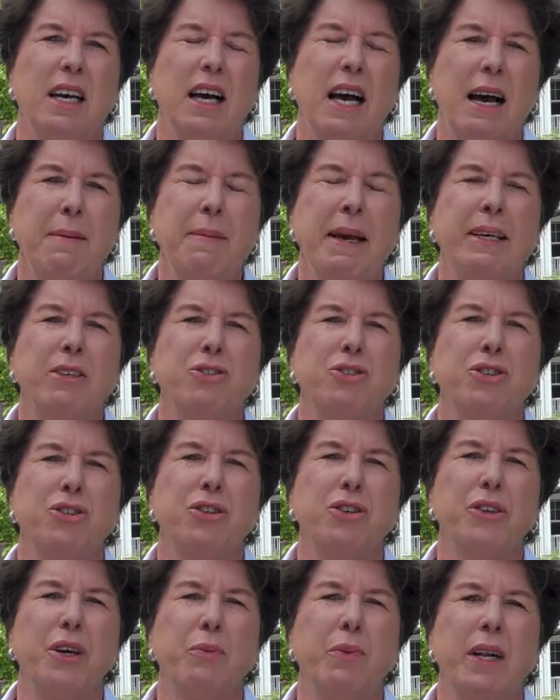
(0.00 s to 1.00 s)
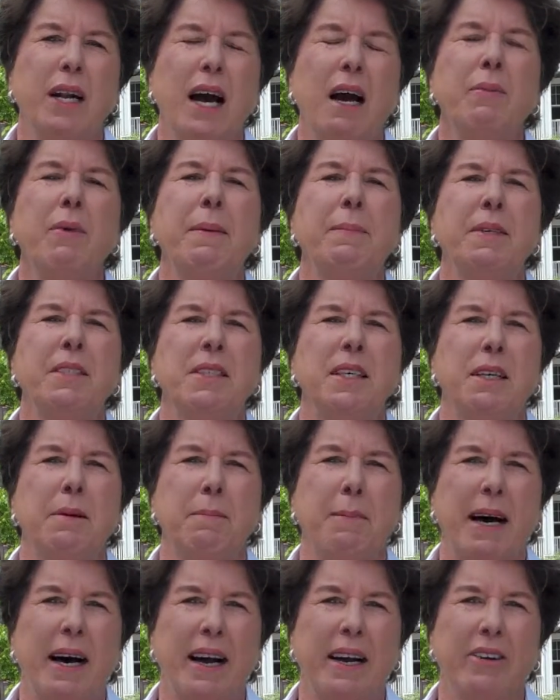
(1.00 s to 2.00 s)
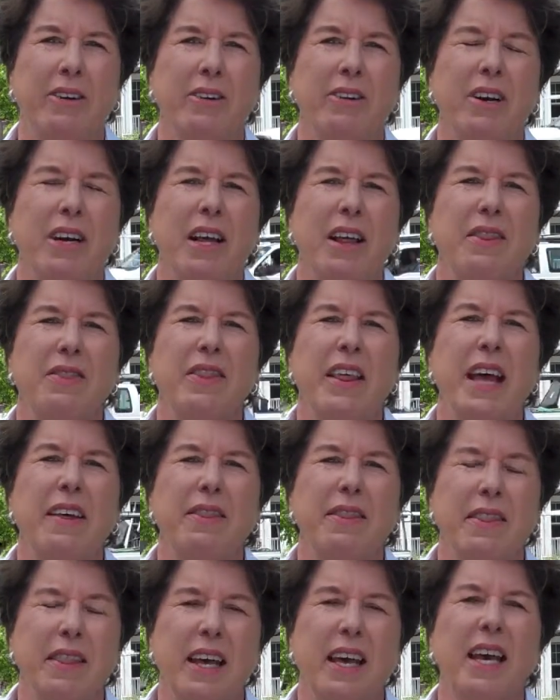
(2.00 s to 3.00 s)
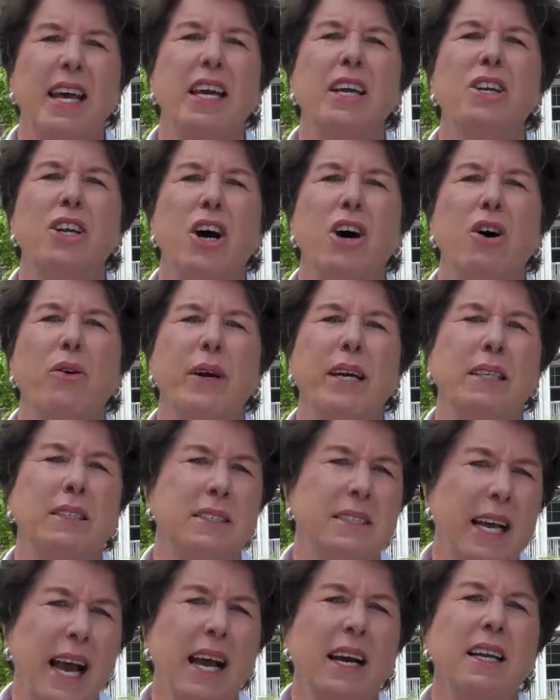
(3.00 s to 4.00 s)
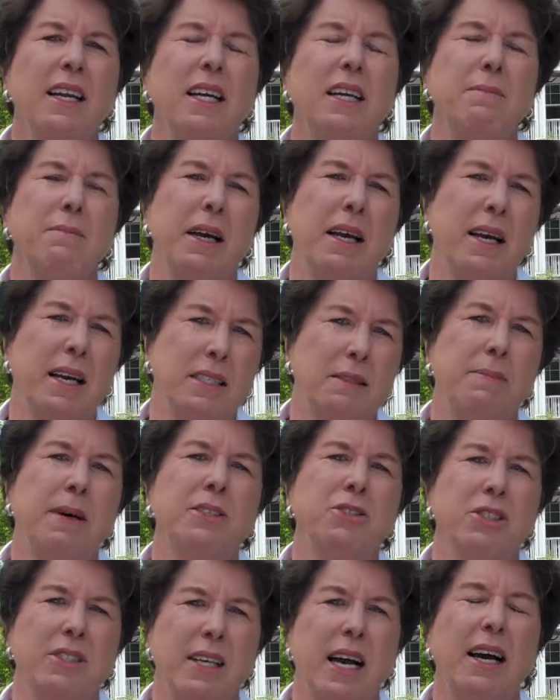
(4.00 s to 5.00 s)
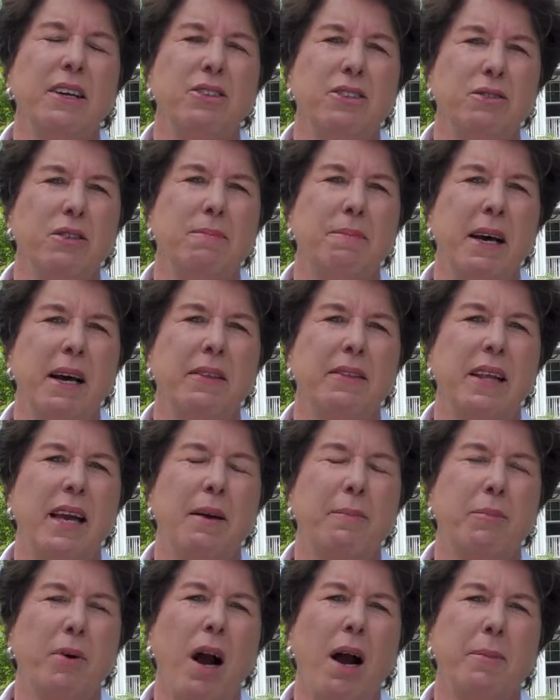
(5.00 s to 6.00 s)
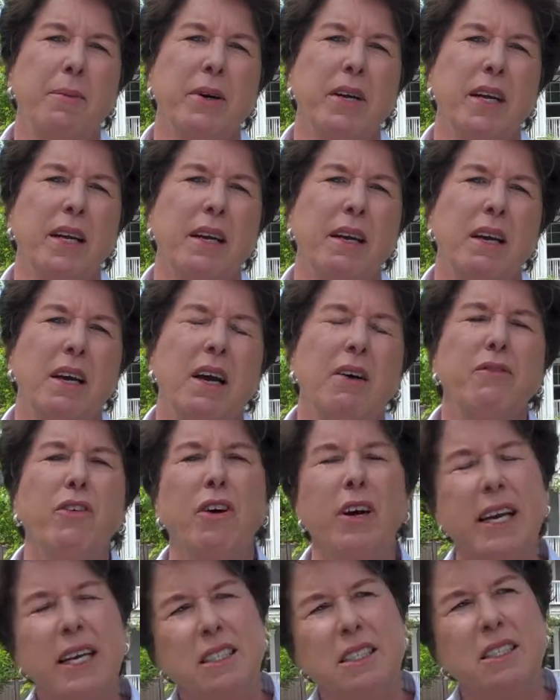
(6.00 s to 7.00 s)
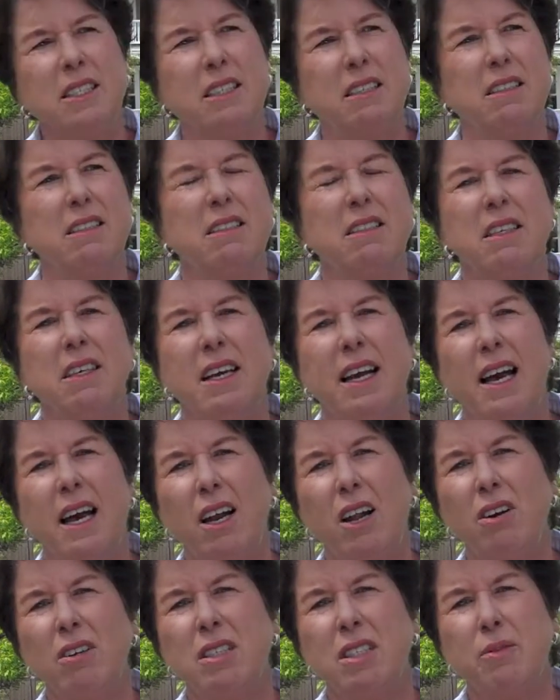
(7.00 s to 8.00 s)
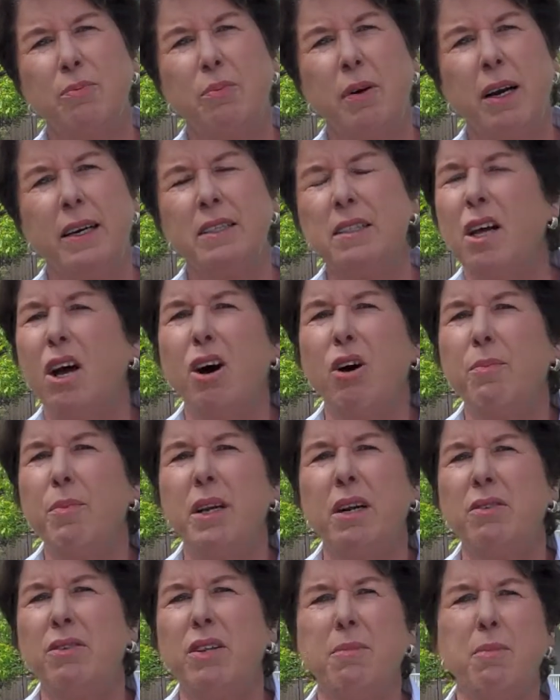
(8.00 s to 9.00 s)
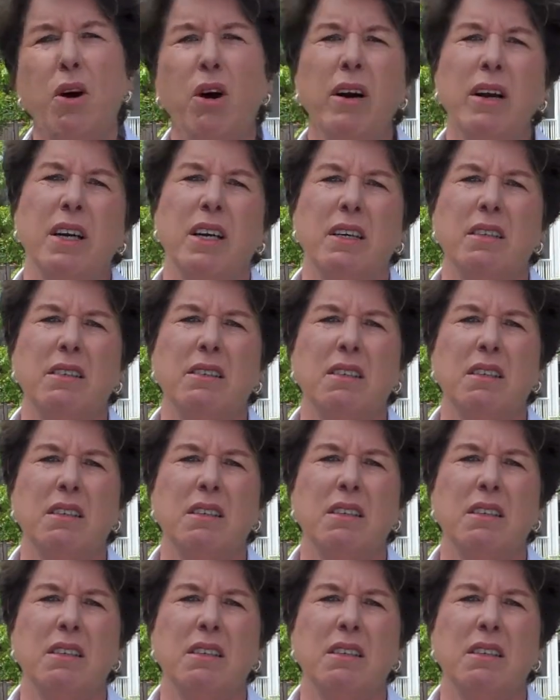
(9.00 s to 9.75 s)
I make sure that when I represent a buyer that they know exactly as much as I do about that property. For instance, how long has the home been on the market?